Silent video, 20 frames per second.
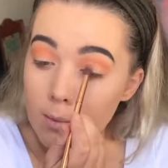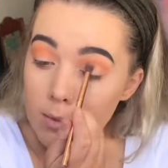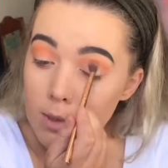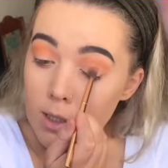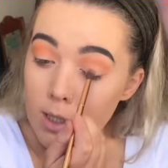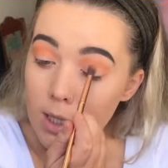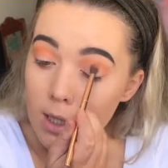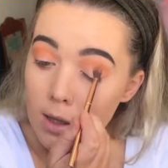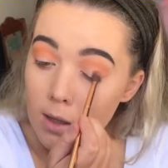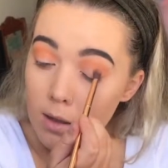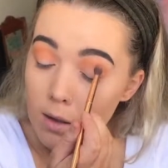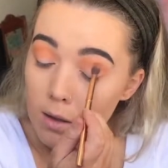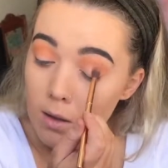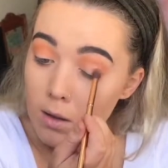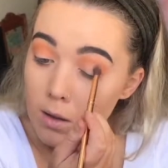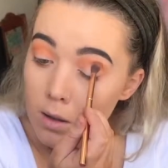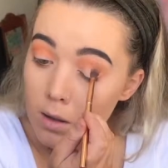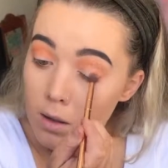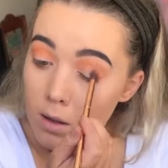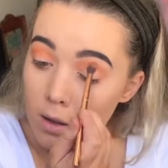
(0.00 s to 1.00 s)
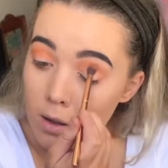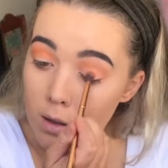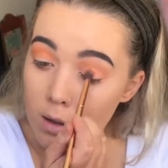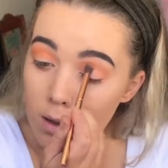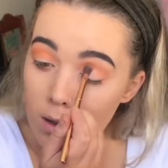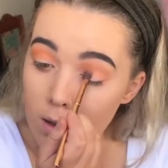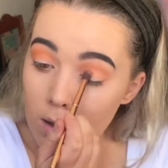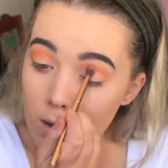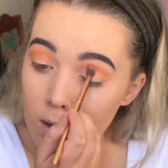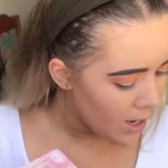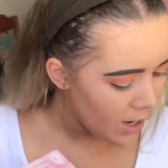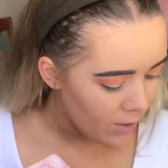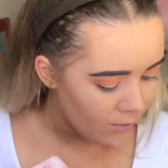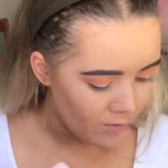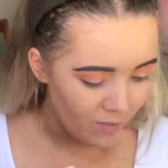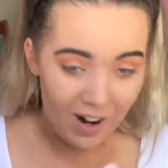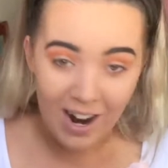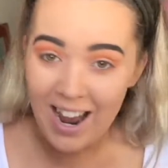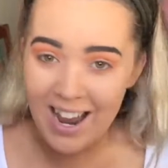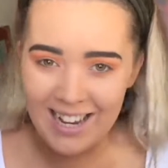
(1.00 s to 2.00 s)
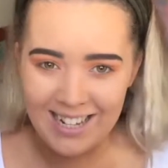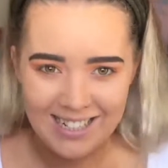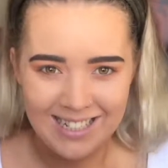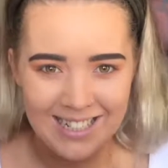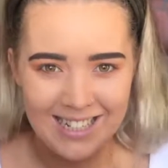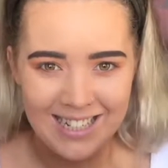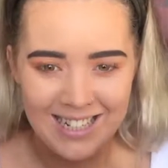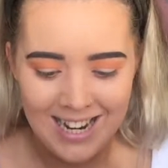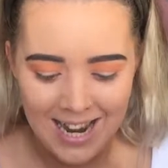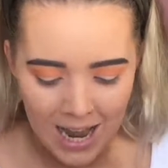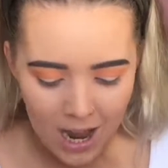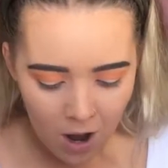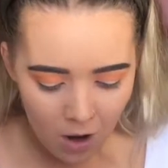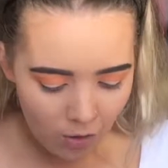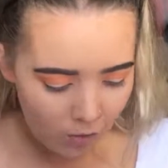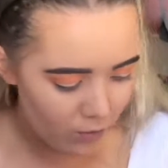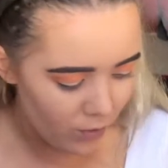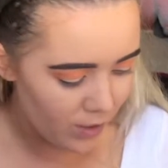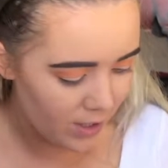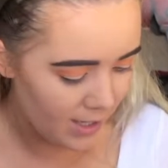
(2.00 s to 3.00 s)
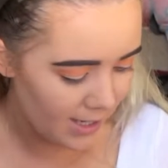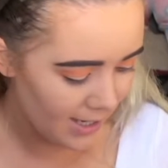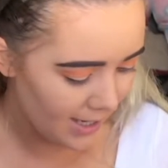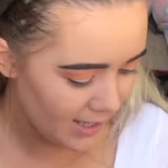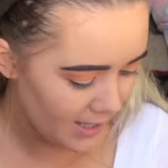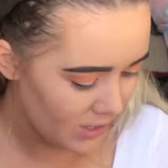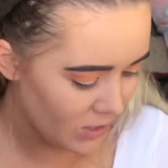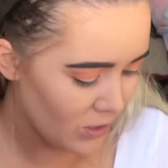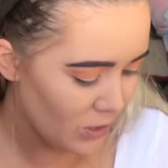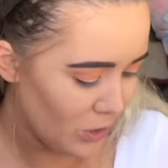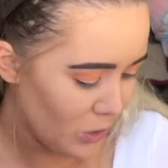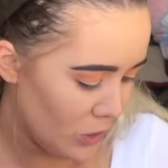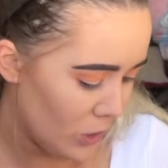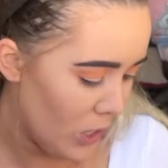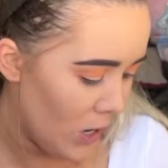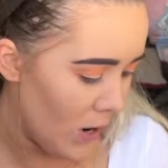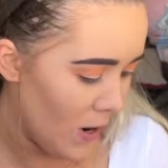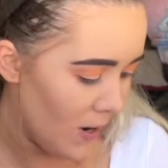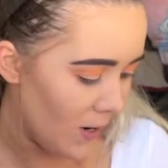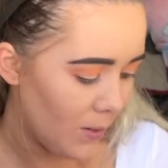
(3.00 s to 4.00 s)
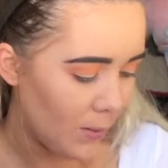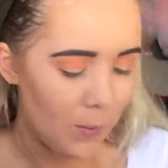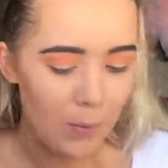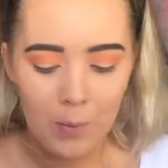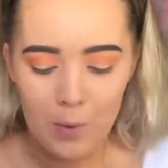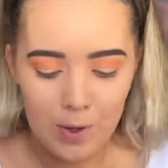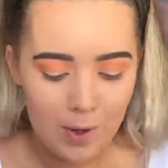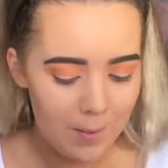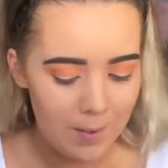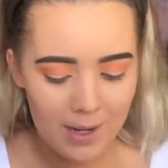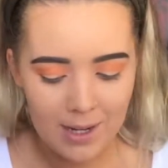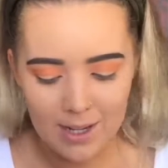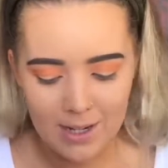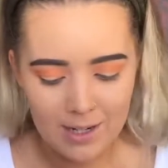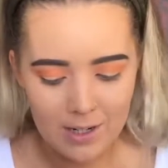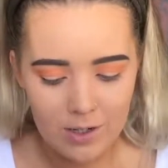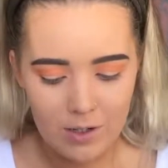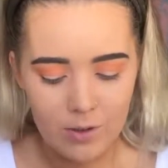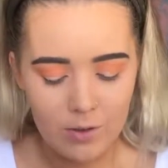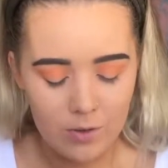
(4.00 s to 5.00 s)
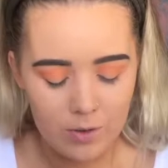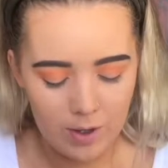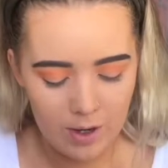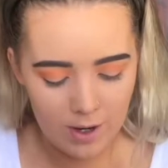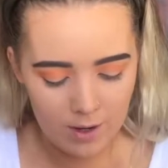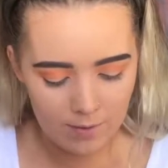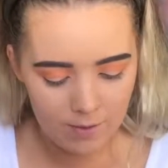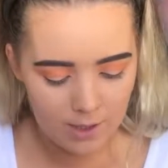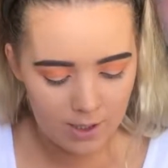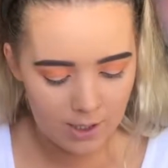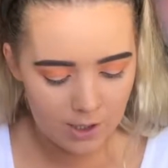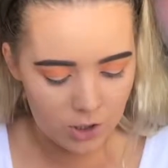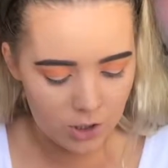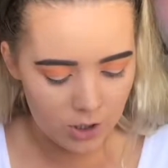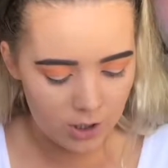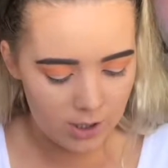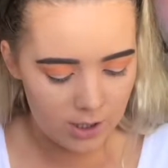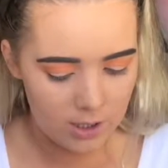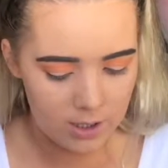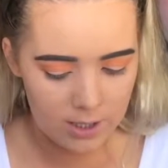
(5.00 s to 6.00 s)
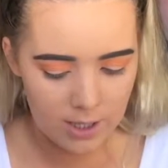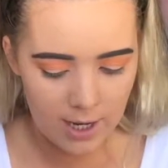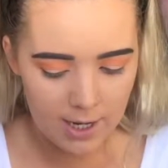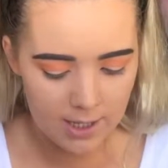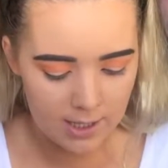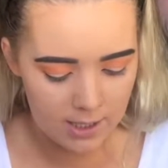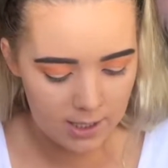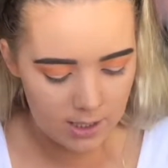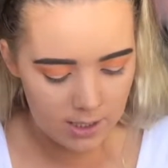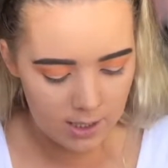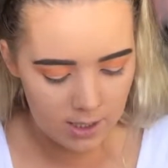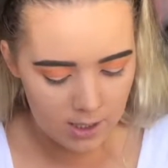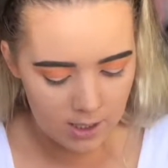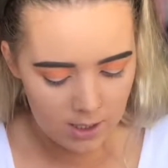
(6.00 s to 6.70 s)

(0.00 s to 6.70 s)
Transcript: them together. Right, now for the next shade, what am I going to do? I haven't actually decided.